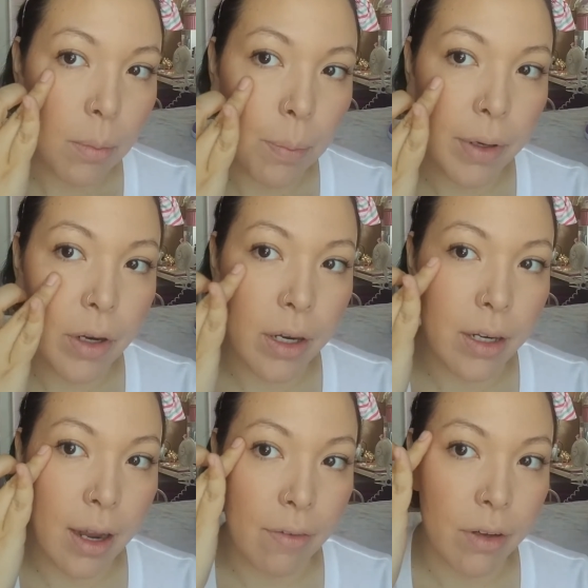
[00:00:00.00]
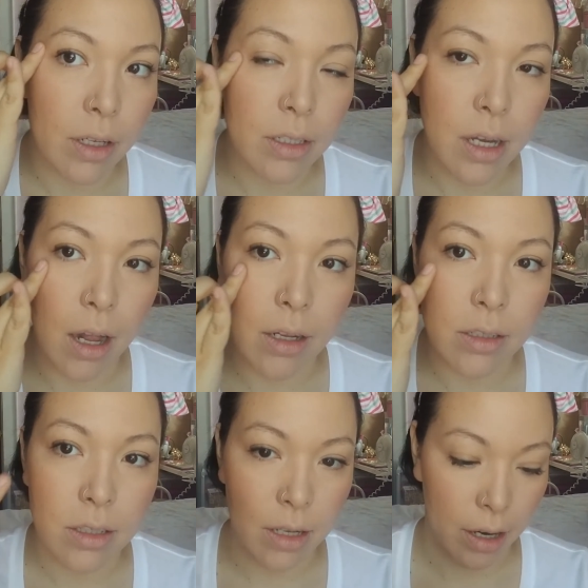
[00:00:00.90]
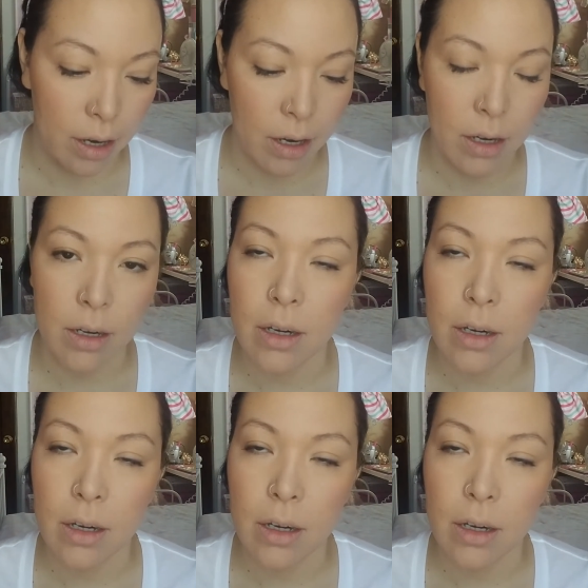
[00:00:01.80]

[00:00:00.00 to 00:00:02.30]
but you can definitely tell it's there.